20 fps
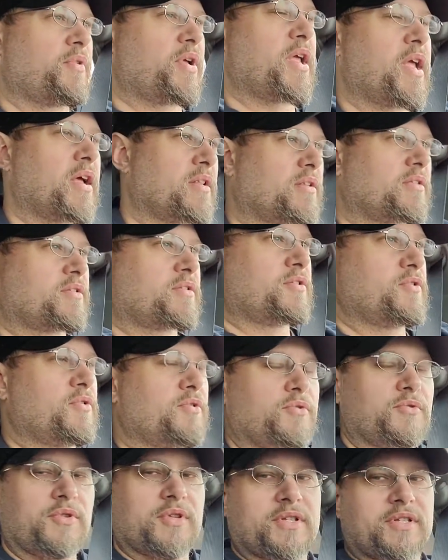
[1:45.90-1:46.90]
get
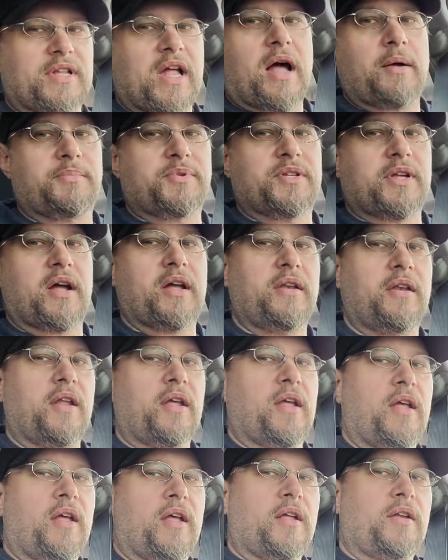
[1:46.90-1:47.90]
to the stop
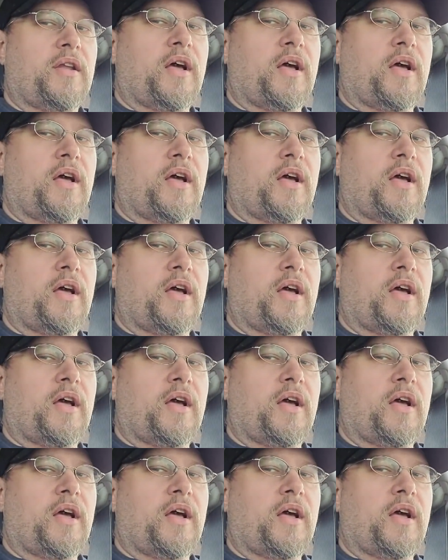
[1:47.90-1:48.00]
sign.